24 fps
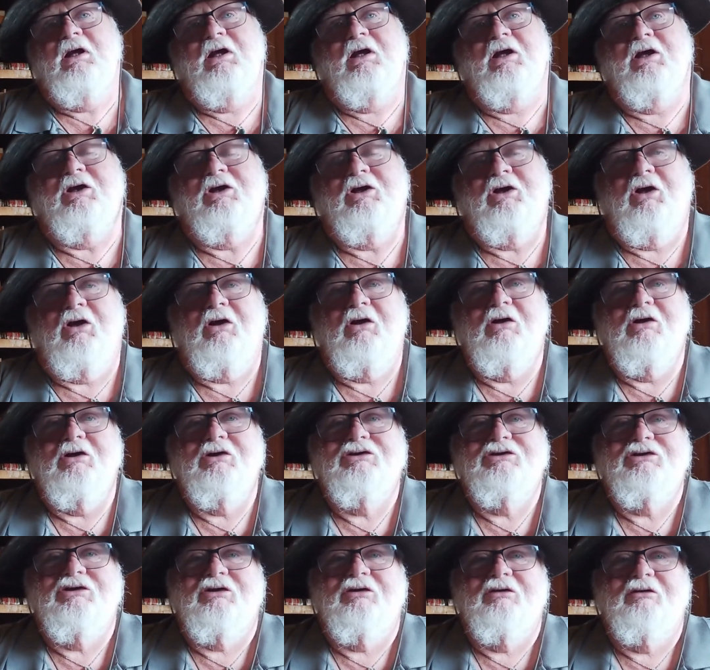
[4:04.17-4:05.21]

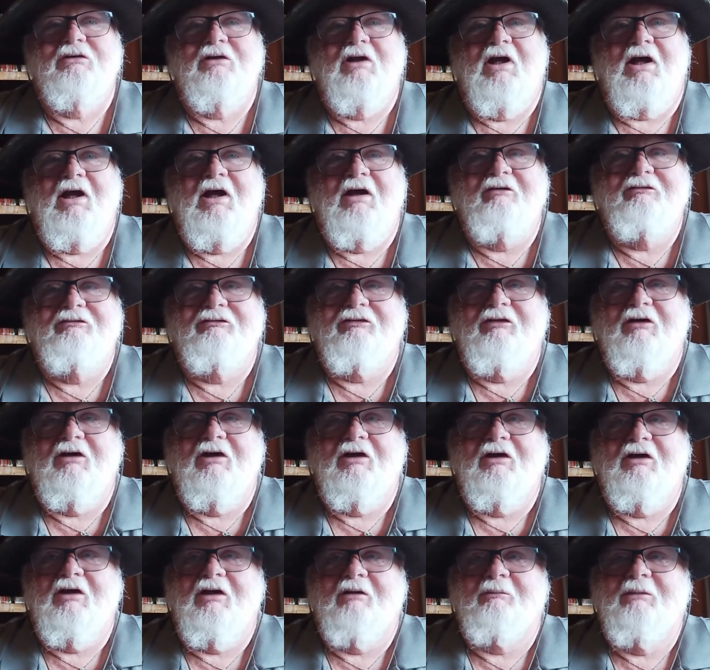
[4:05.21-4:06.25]
encourage you to have
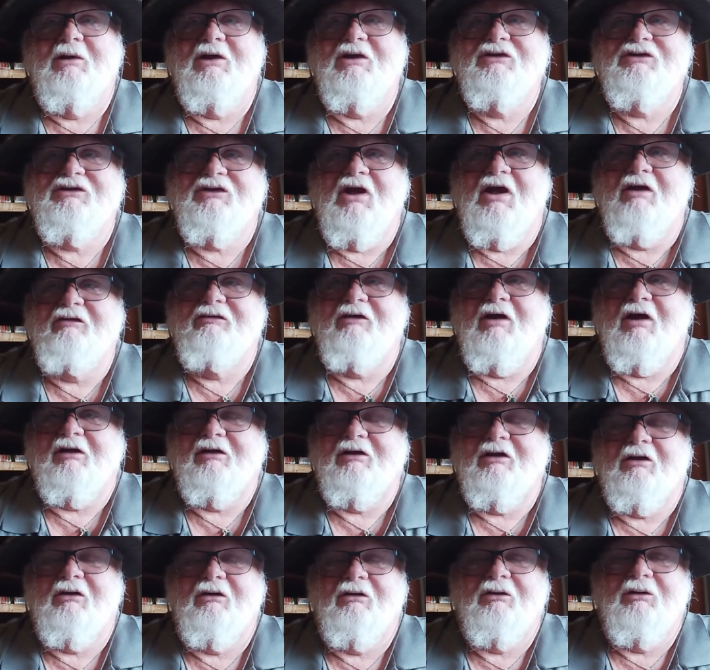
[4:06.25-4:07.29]
fun and be safe out
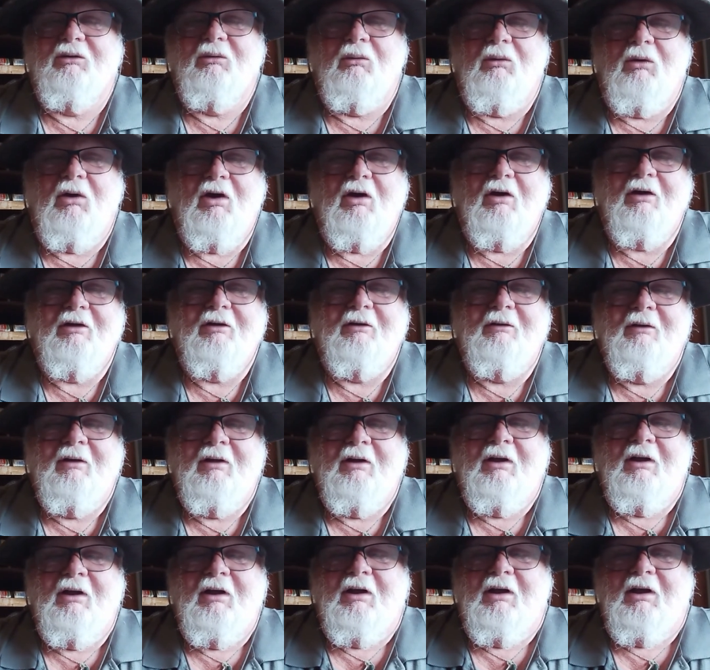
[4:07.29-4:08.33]
there on the water.
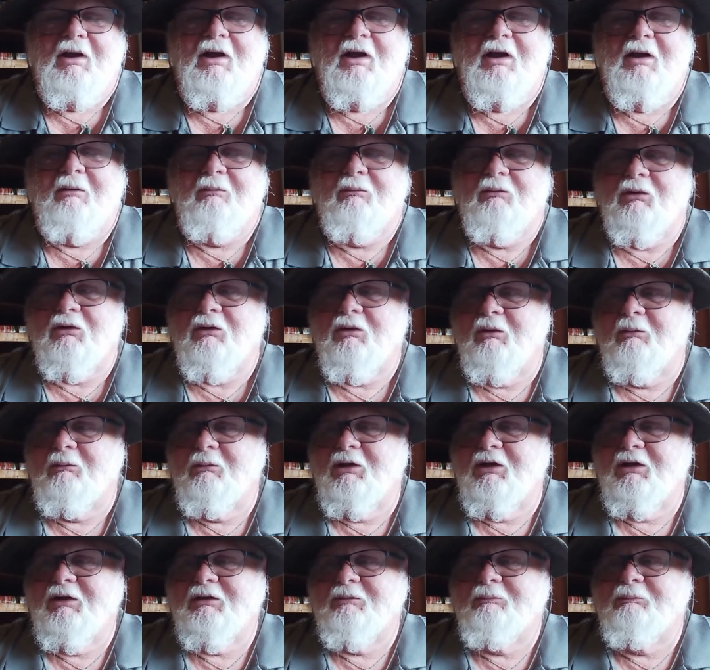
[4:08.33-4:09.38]
And we're going to
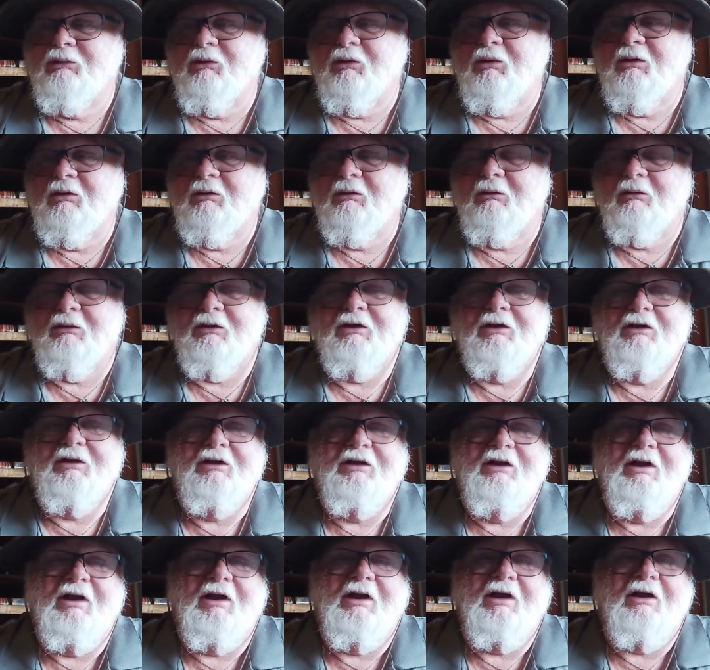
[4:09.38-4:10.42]
be
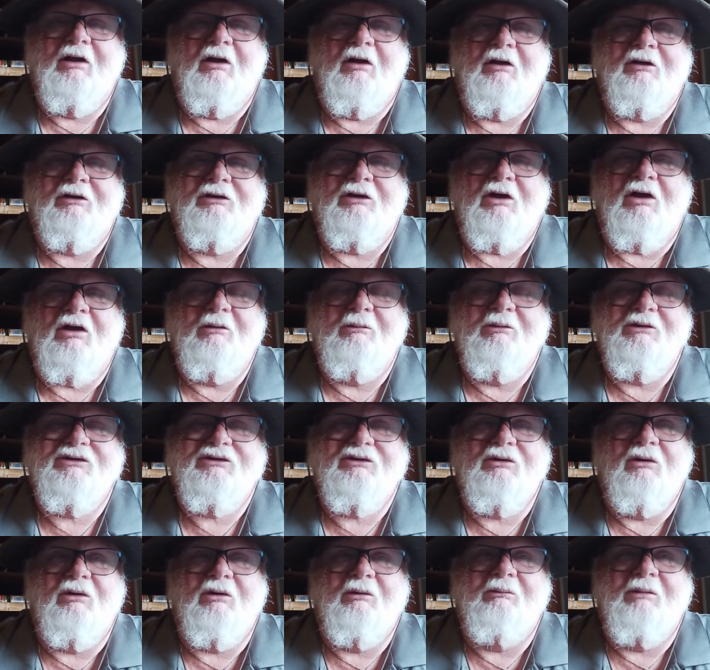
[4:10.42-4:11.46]
getting our tournaments
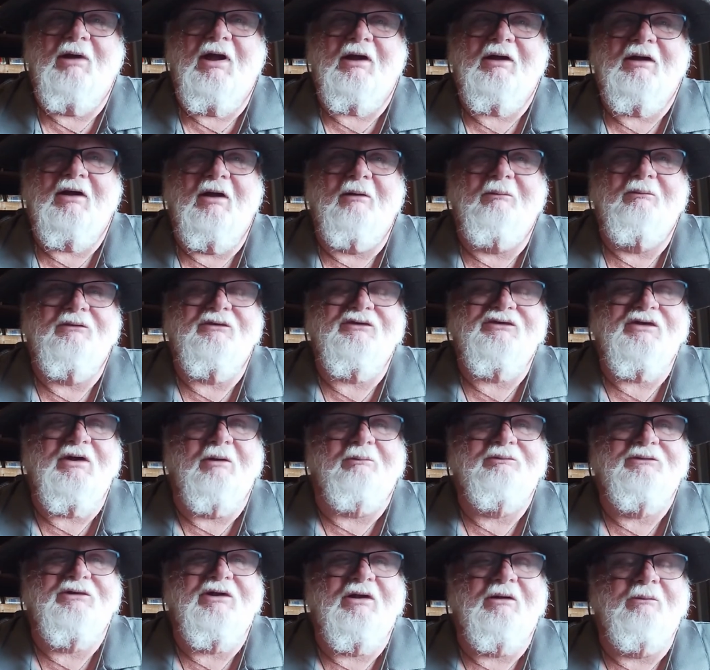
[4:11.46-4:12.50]
going back up in
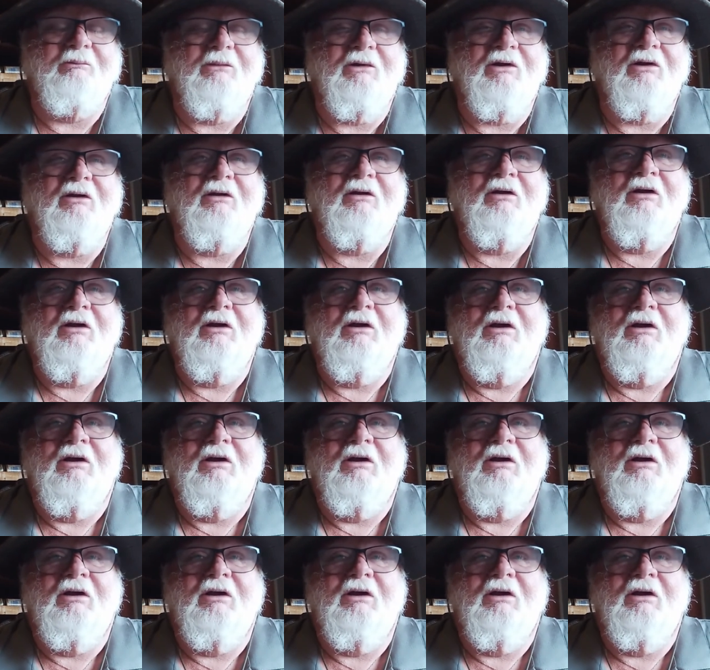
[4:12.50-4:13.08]
September.